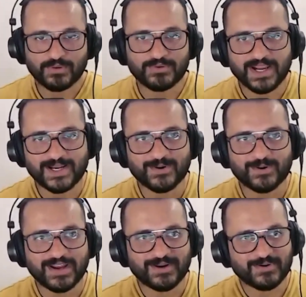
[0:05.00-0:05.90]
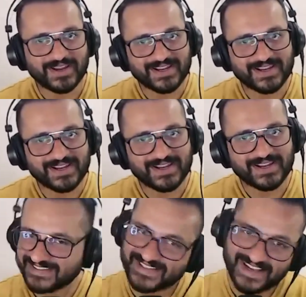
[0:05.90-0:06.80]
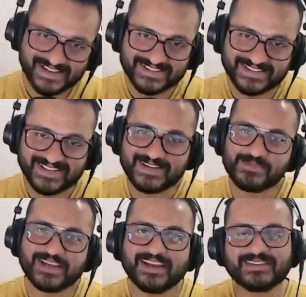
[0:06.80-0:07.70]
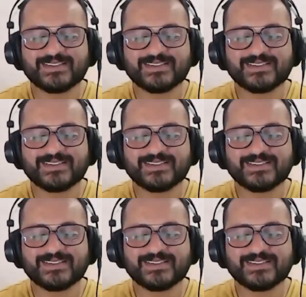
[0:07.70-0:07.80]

All right. It is that time again.